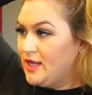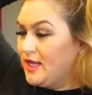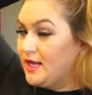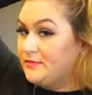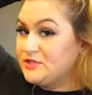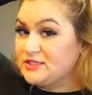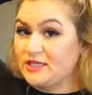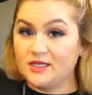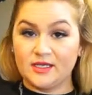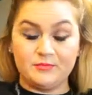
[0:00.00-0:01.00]
and I'm just
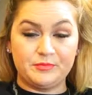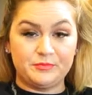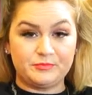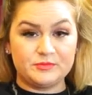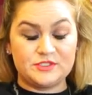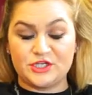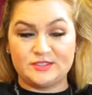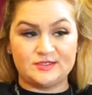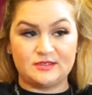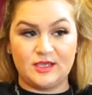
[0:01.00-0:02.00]
going to
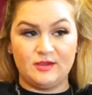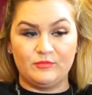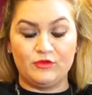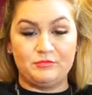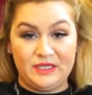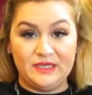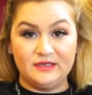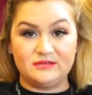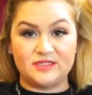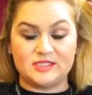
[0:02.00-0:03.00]
just um, repeat
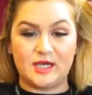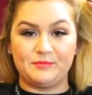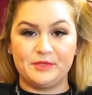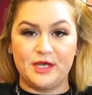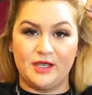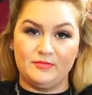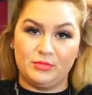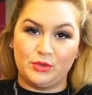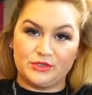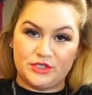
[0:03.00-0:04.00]
the top knot
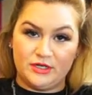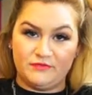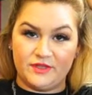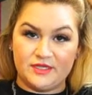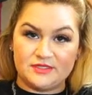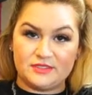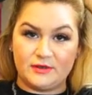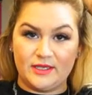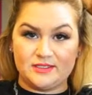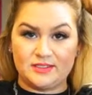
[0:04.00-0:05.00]
portion of this. So
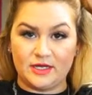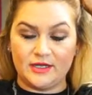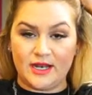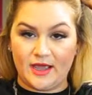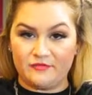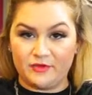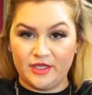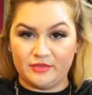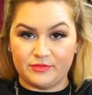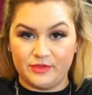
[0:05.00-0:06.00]
I started halfway
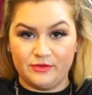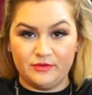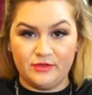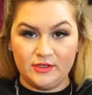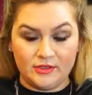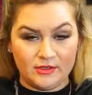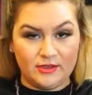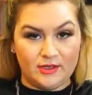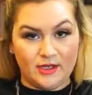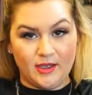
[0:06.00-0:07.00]
through,
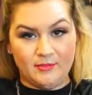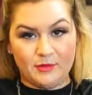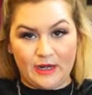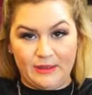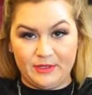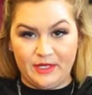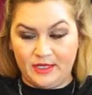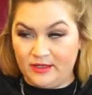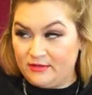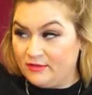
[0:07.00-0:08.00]
I'm grabbing
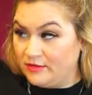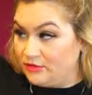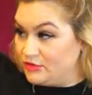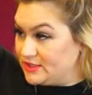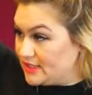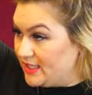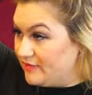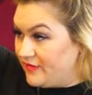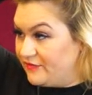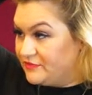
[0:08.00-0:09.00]
it, and you just kind of
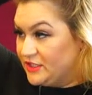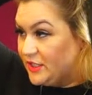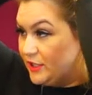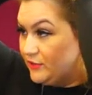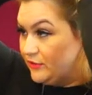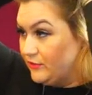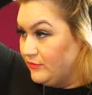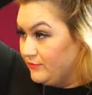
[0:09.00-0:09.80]
have to go